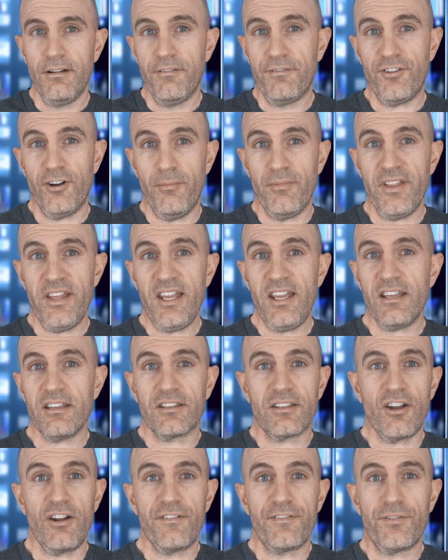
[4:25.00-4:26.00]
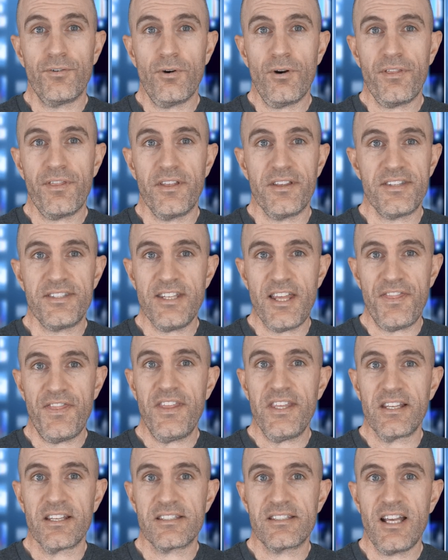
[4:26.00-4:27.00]
From there, go forth,
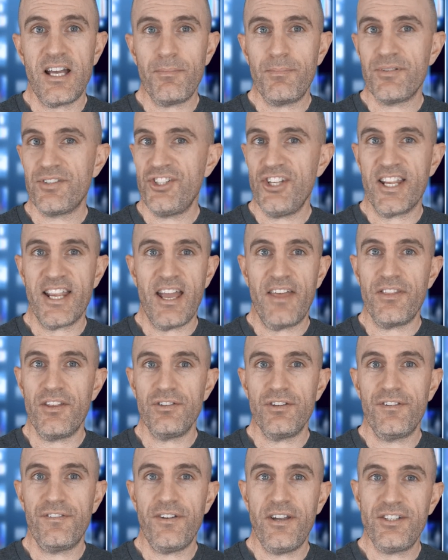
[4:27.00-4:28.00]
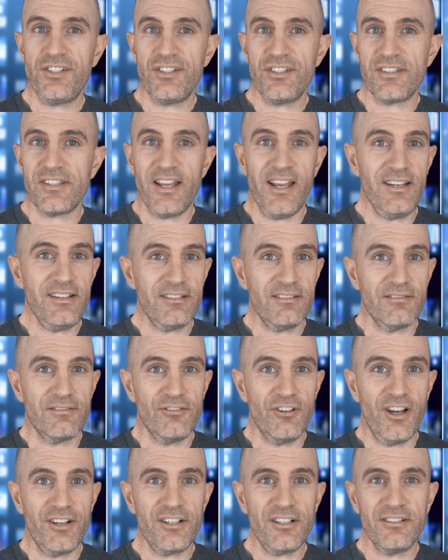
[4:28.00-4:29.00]
set things up, check out the new features, and
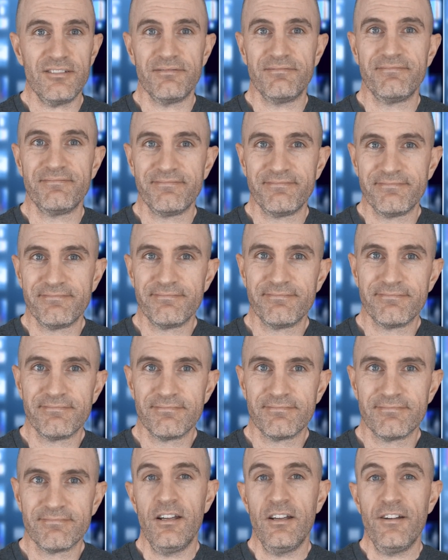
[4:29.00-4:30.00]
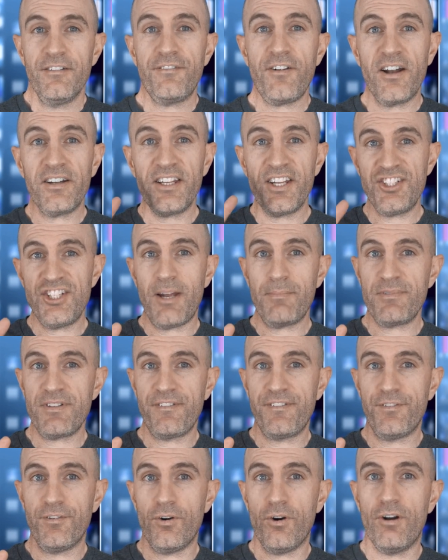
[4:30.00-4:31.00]
ride on. Finally,
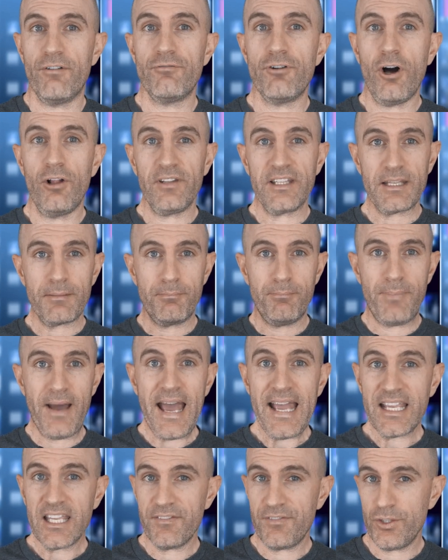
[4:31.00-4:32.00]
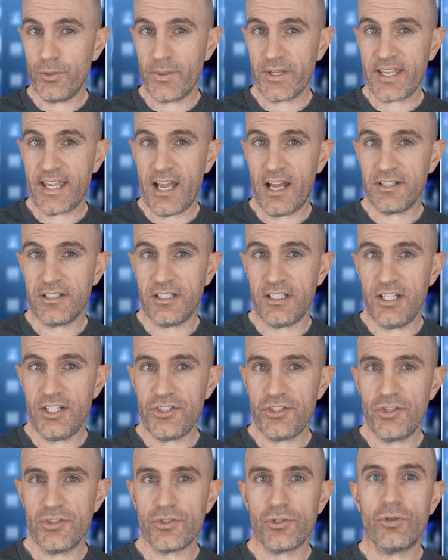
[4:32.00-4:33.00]
chapter four, rolling back if you encounter
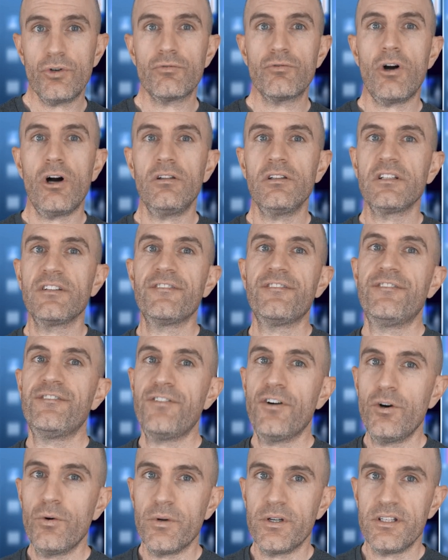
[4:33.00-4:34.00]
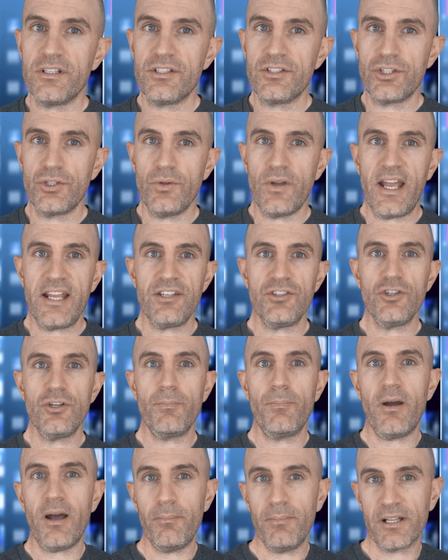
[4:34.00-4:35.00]
issues or rolling forward to a
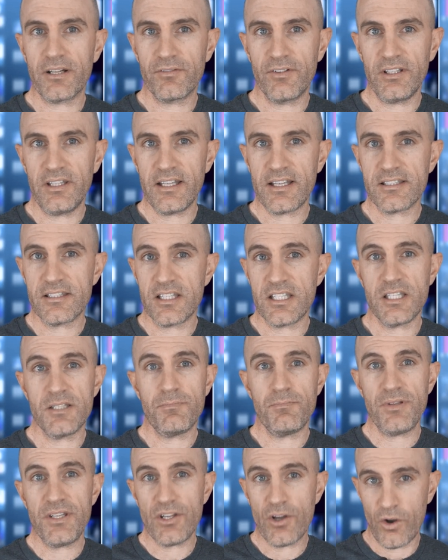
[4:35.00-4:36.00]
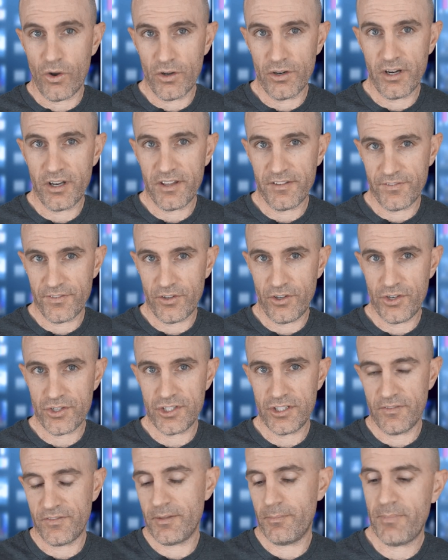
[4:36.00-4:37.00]
new public release that is beyond the
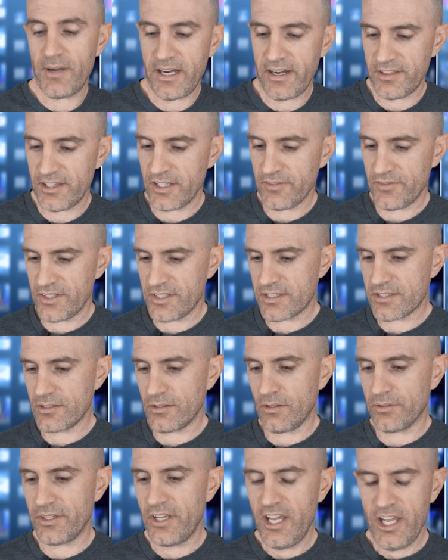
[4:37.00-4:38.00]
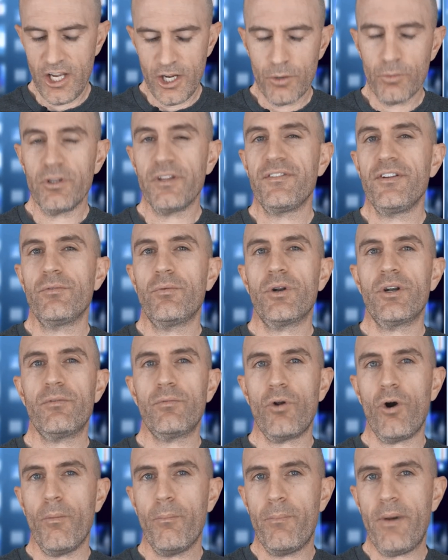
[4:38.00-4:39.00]
version of the beta that you've installed. Well, if you wanna
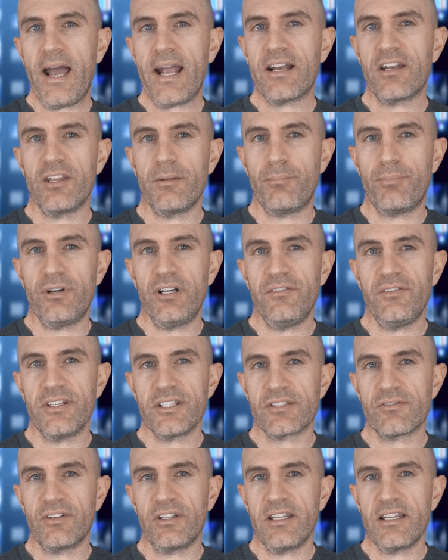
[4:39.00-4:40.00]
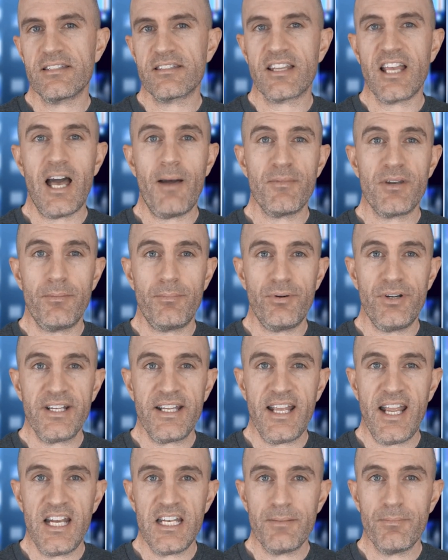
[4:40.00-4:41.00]
roll back to the previous release, Garmin are
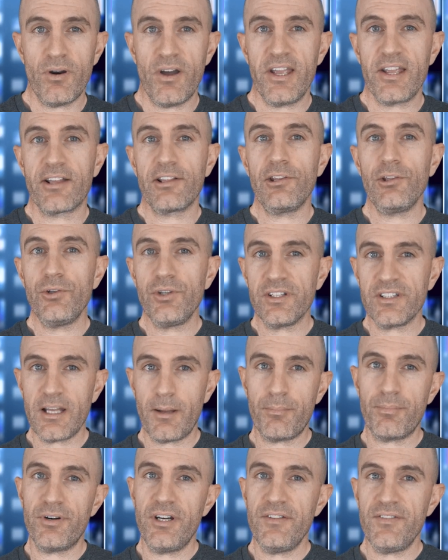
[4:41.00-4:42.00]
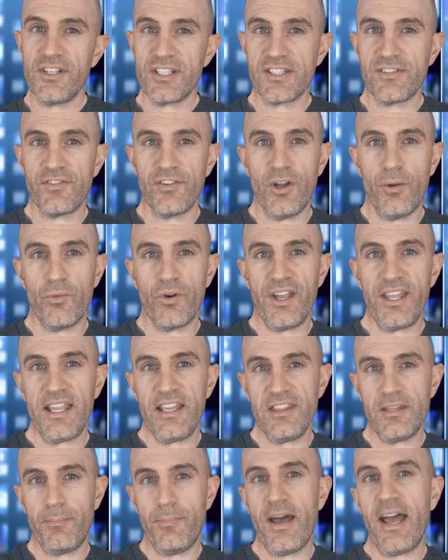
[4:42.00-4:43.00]
pretty handy by including that previous firmware
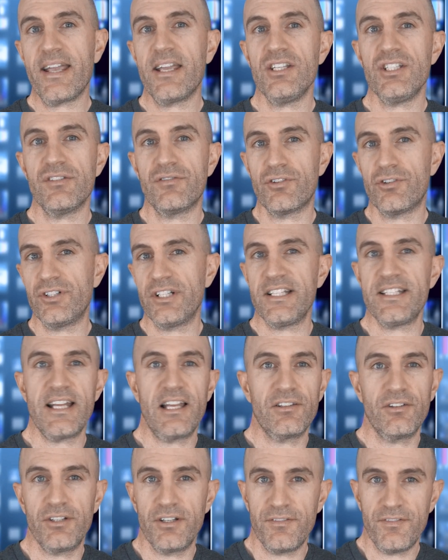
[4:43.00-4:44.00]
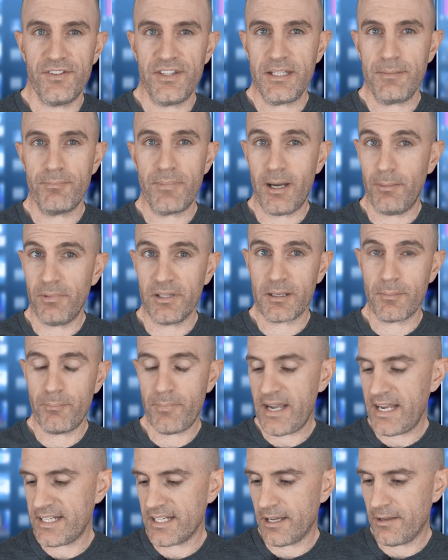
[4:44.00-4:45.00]
in the package you've already downloaded for the
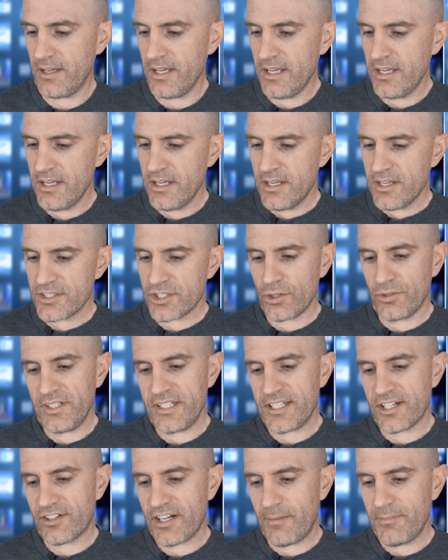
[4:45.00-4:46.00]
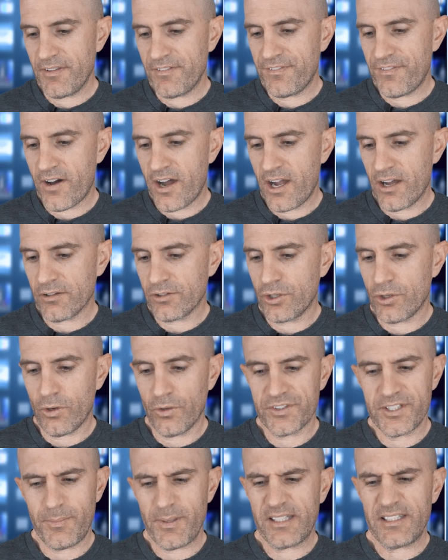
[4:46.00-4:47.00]
public beta. So you'll need to grab the file
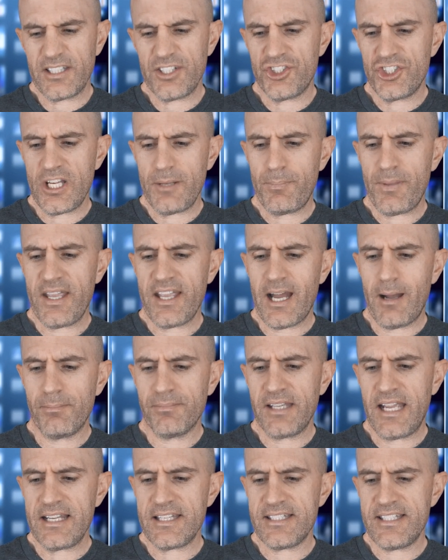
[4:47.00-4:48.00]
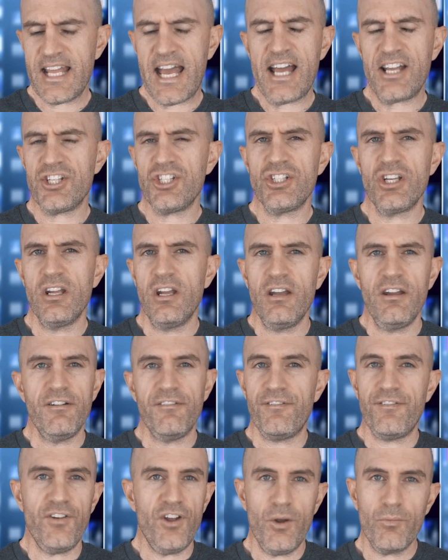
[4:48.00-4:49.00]
called typically gp update dash
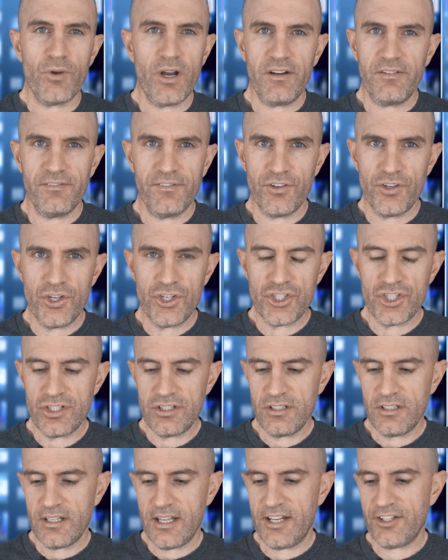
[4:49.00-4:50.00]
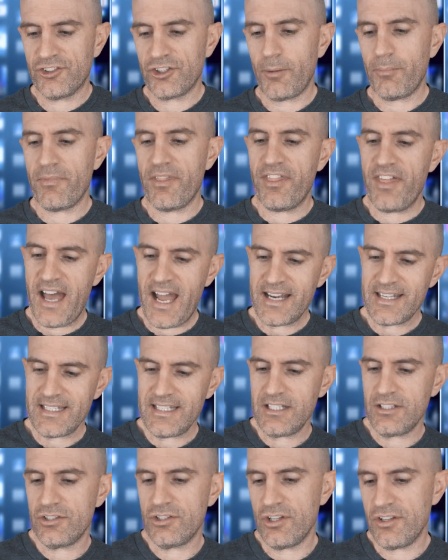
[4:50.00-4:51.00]
firmware version and drop
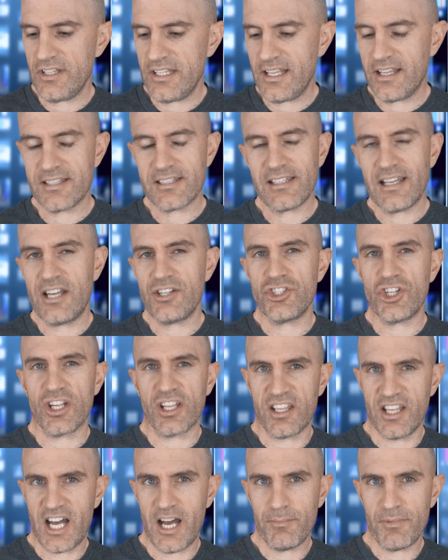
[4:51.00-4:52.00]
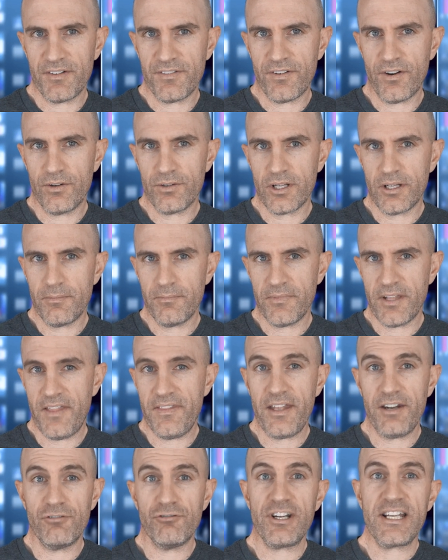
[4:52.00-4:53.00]
that into the slash Garmin folder
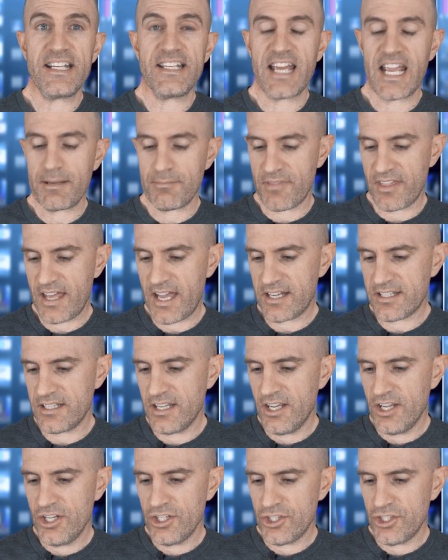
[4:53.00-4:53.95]
and then rename that